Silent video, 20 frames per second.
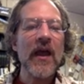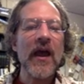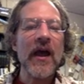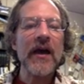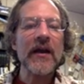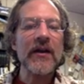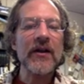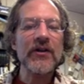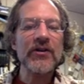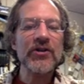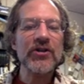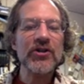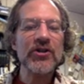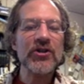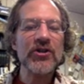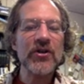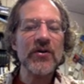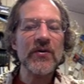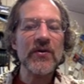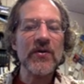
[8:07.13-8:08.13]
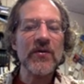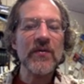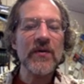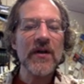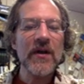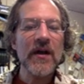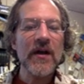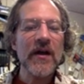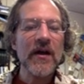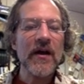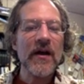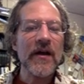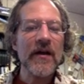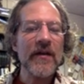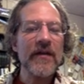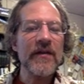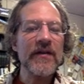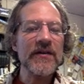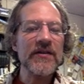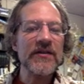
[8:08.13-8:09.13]
and I'll just show you.
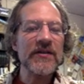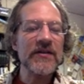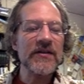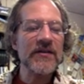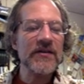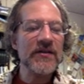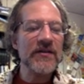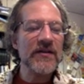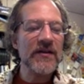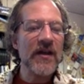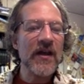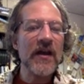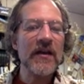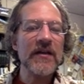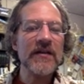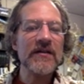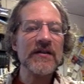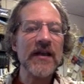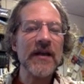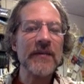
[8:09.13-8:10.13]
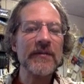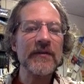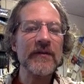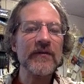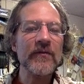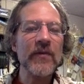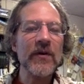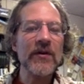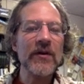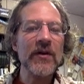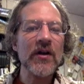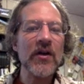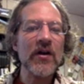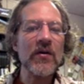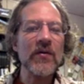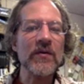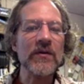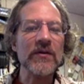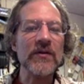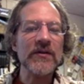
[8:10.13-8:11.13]
This is an example of what the
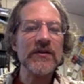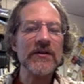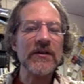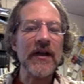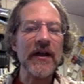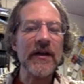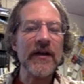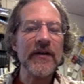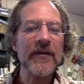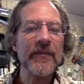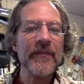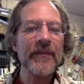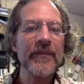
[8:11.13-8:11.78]
code looks like.